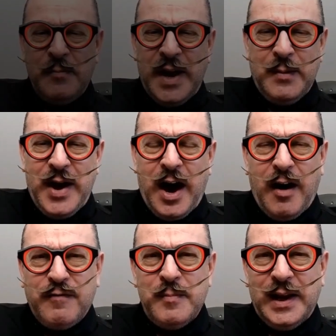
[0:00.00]
made
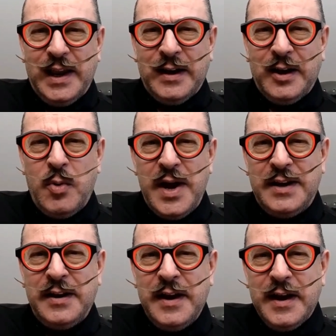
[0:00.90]
about
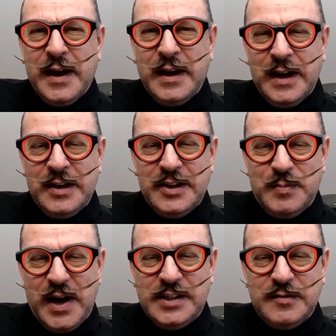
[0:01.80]
£500,000 in the
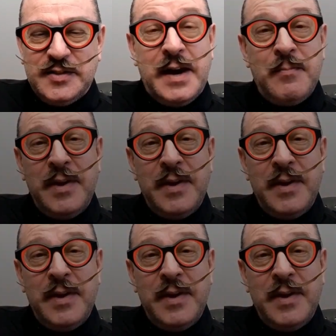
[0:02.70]
space of 10